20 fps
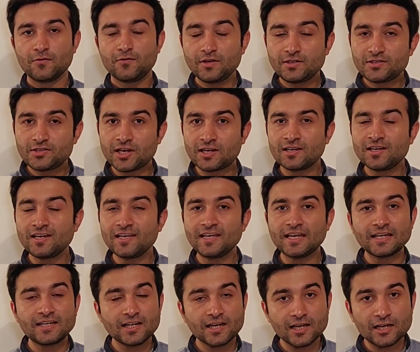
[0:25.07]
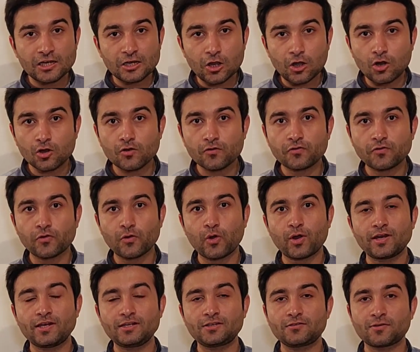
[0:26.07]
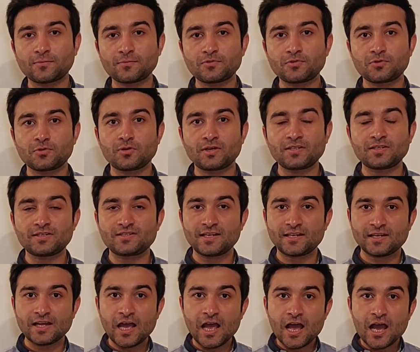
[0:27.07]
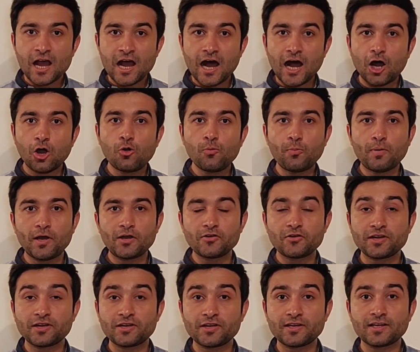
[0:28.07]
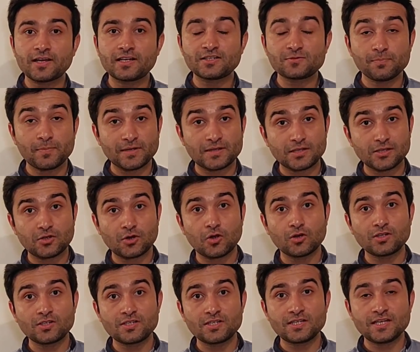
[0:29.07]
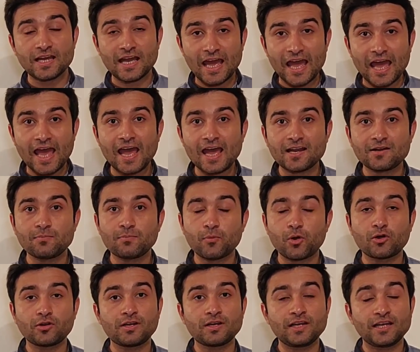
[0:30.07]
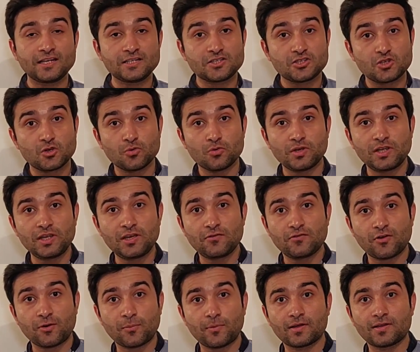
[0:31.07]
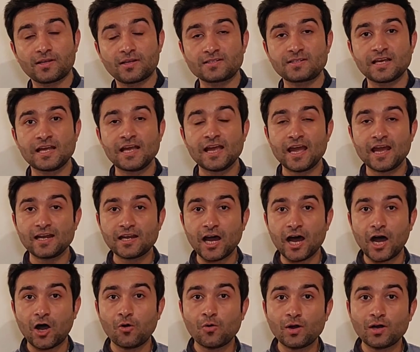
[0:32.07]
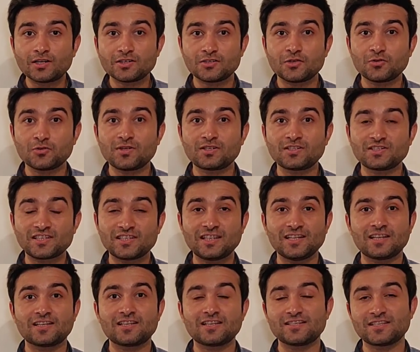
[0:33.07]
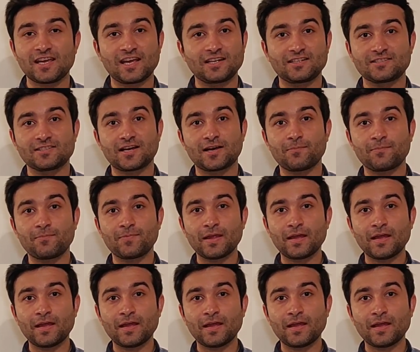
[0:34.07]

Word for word: We generally get a lot of queries from students that how Biotecnika's methodology and model is unique from others and how our students clear this exam.